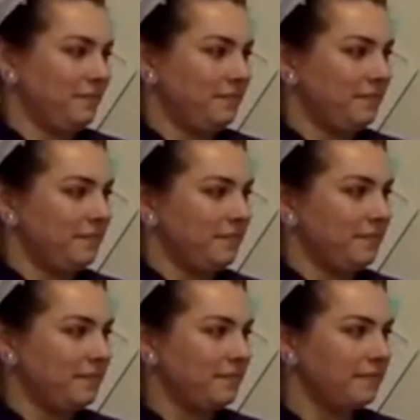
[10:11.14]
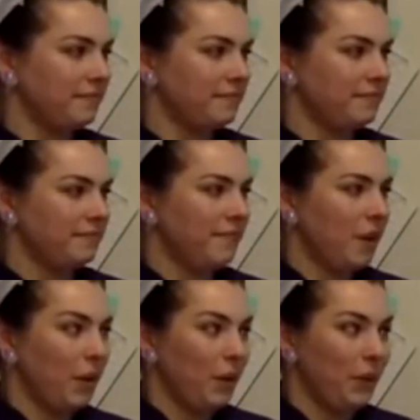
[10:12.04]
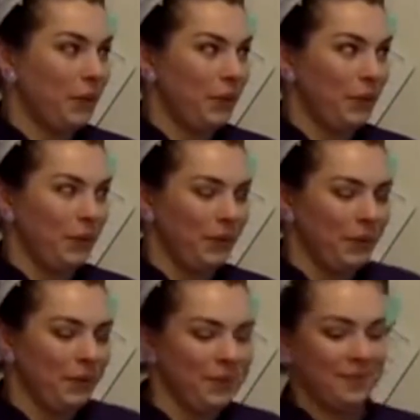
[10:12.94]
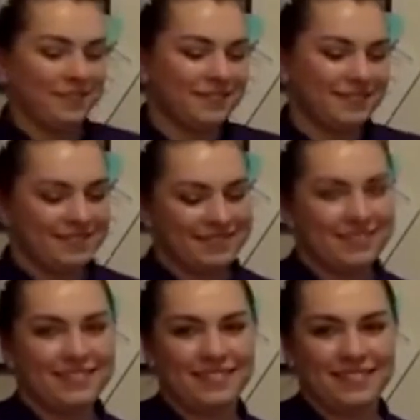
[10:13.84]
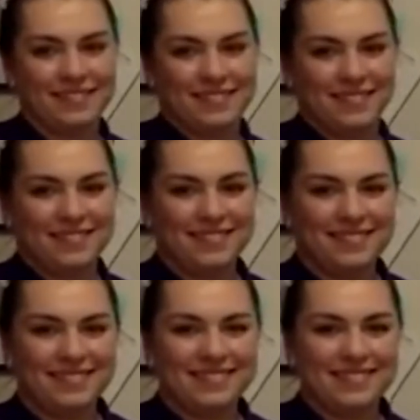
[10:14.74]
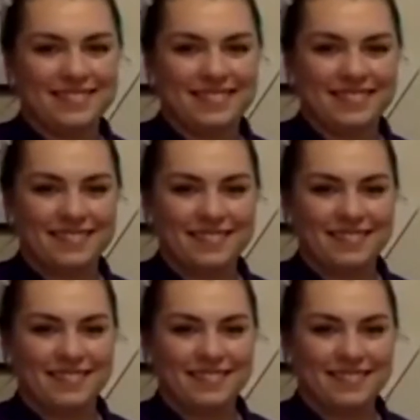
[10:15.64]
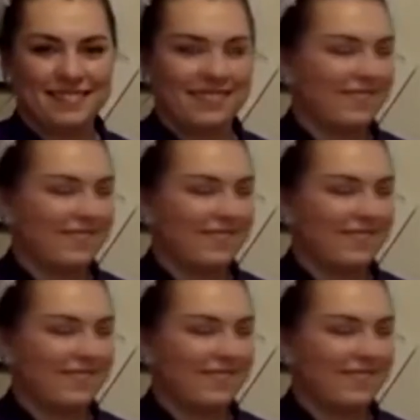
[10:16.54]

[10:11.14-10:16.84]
No words are spoken by the person on screen.